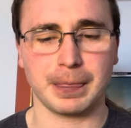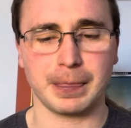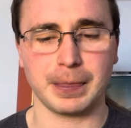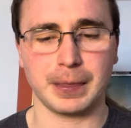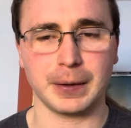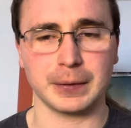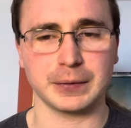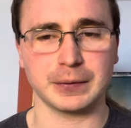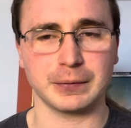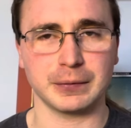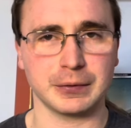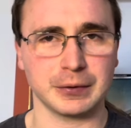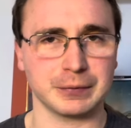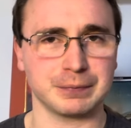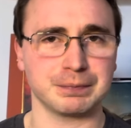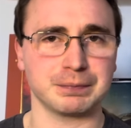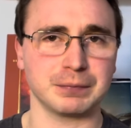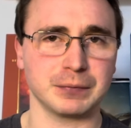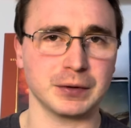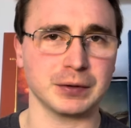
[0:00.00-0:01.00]
the the,
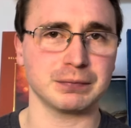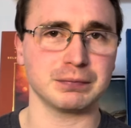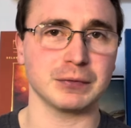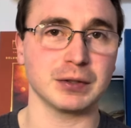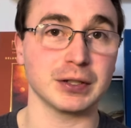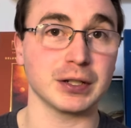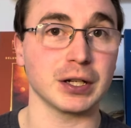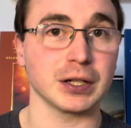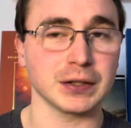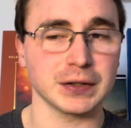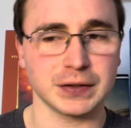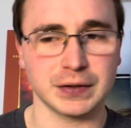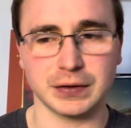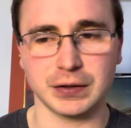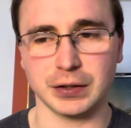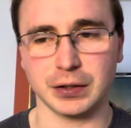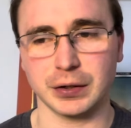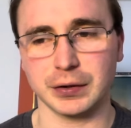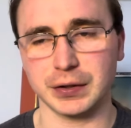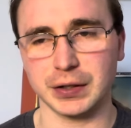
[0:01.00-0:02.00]
the dust,
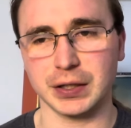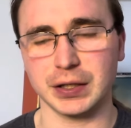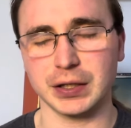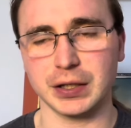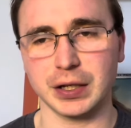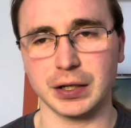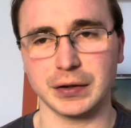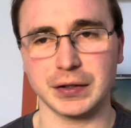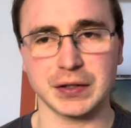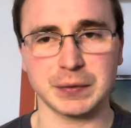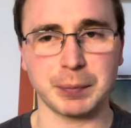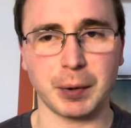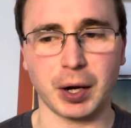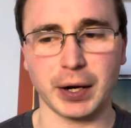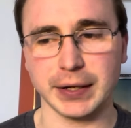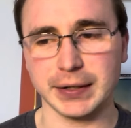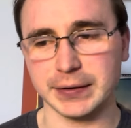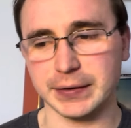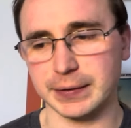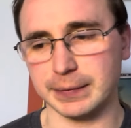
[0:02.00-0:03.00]
you know, the uh, the
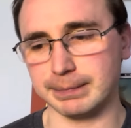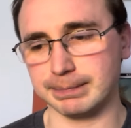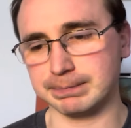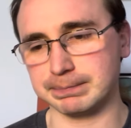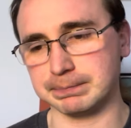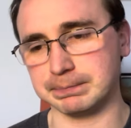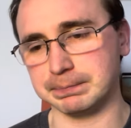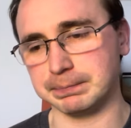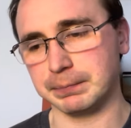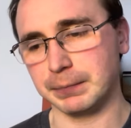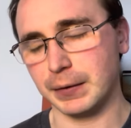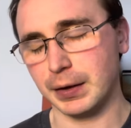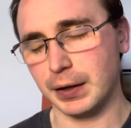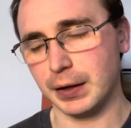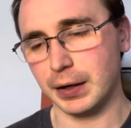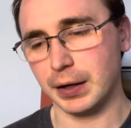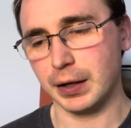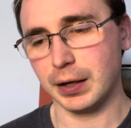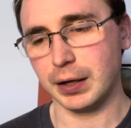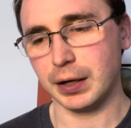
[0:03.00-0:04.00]
spice.
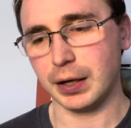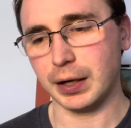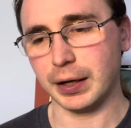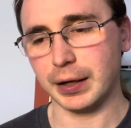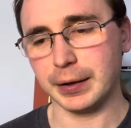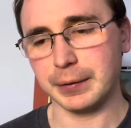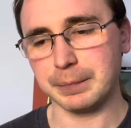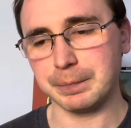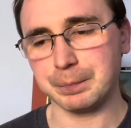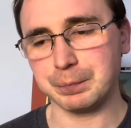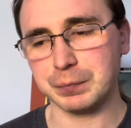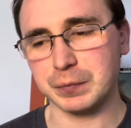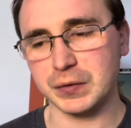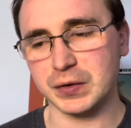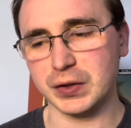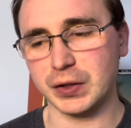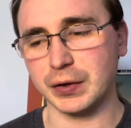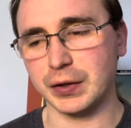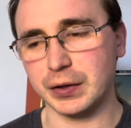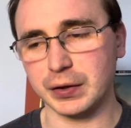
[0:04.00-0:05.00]
um,
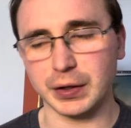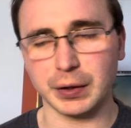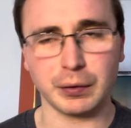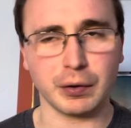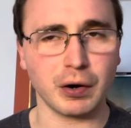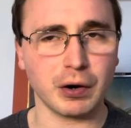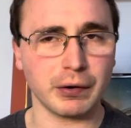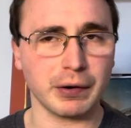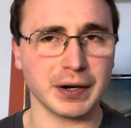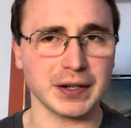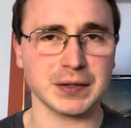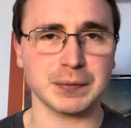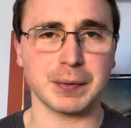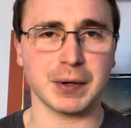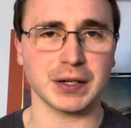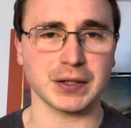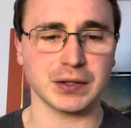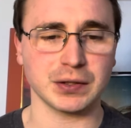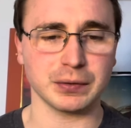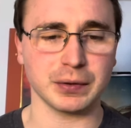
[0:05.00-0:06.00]
so that there are
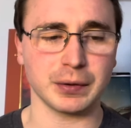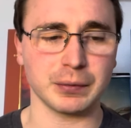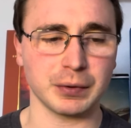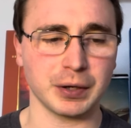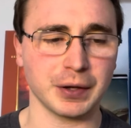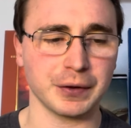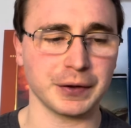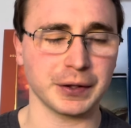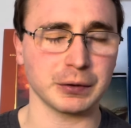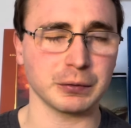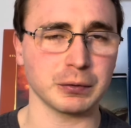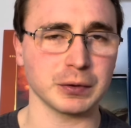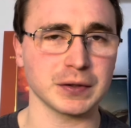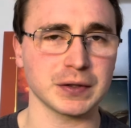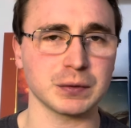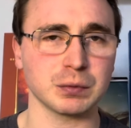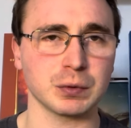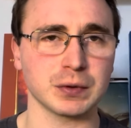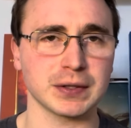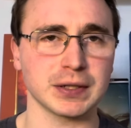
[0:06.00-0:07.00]
aspects to it where I think
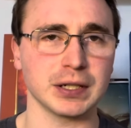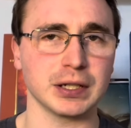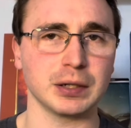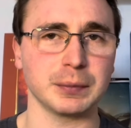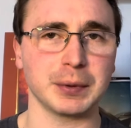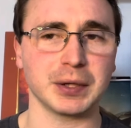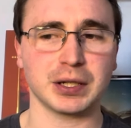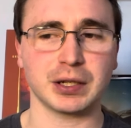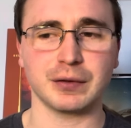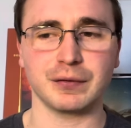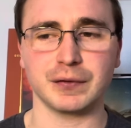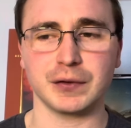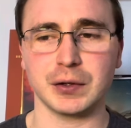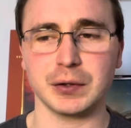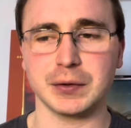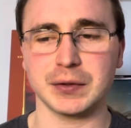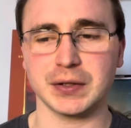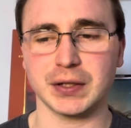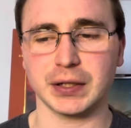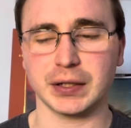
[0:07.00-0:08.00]
was was a little bit
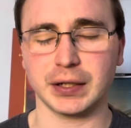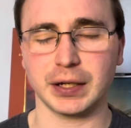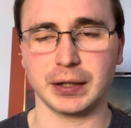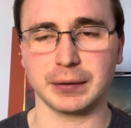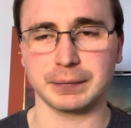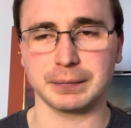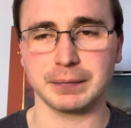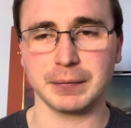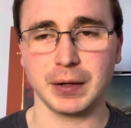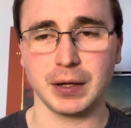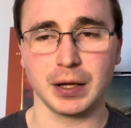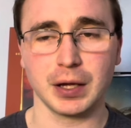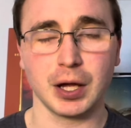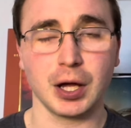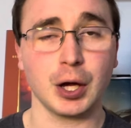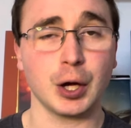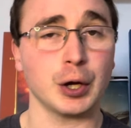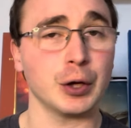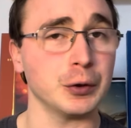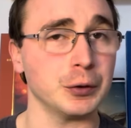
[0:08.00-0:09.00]
confusing. Um.
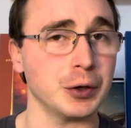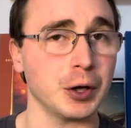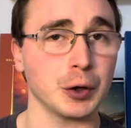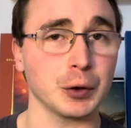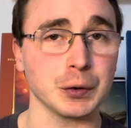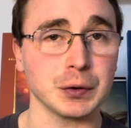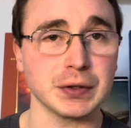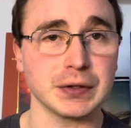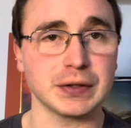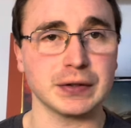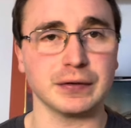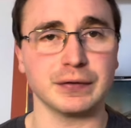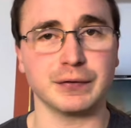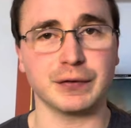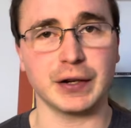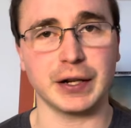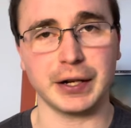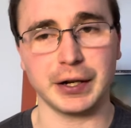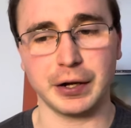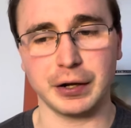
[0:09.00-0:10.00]
Who knows?
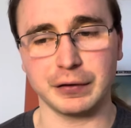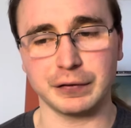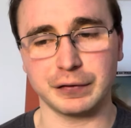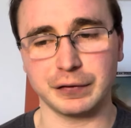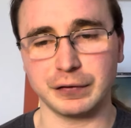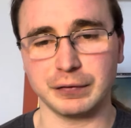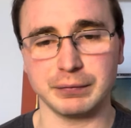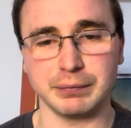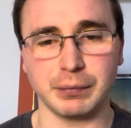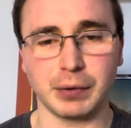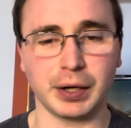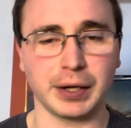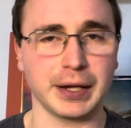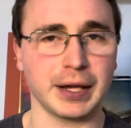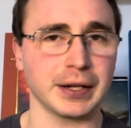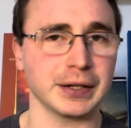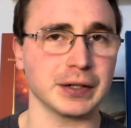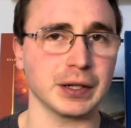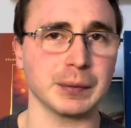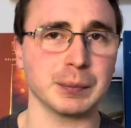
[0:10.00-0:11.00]
Villeneuve might
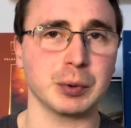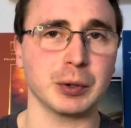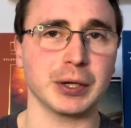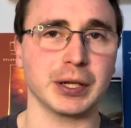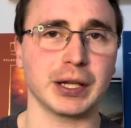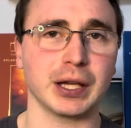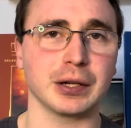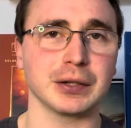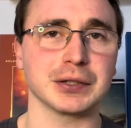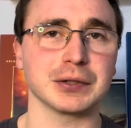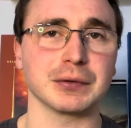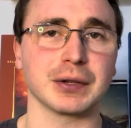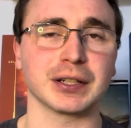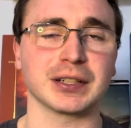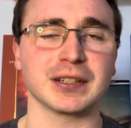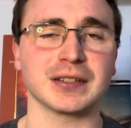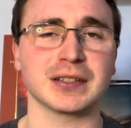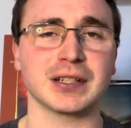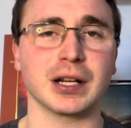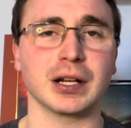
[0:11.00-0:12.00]
end up putting out a
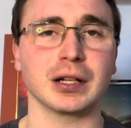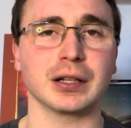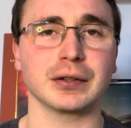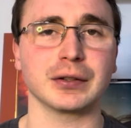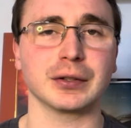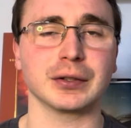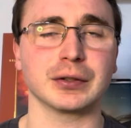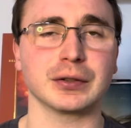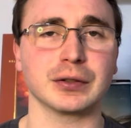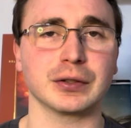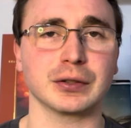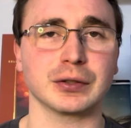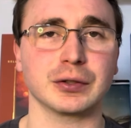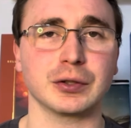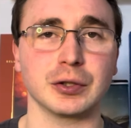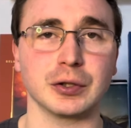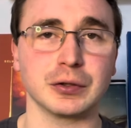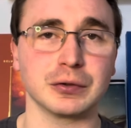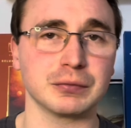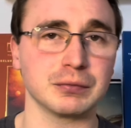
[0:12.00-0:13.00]
director's cut that, that
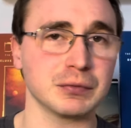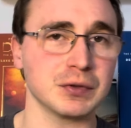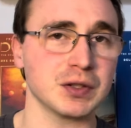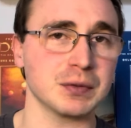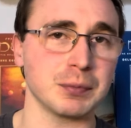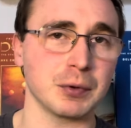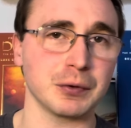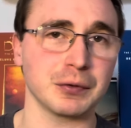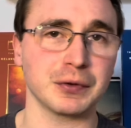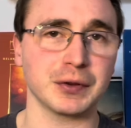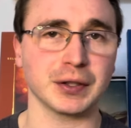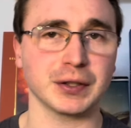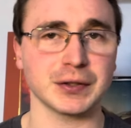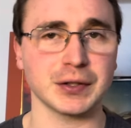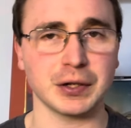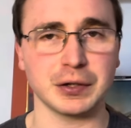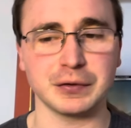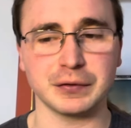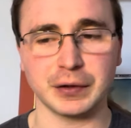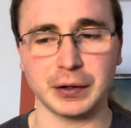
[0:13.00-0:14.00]
could smooth things
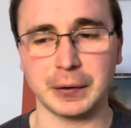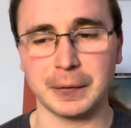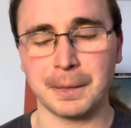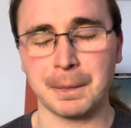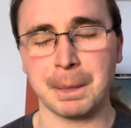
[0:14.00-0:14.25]
over.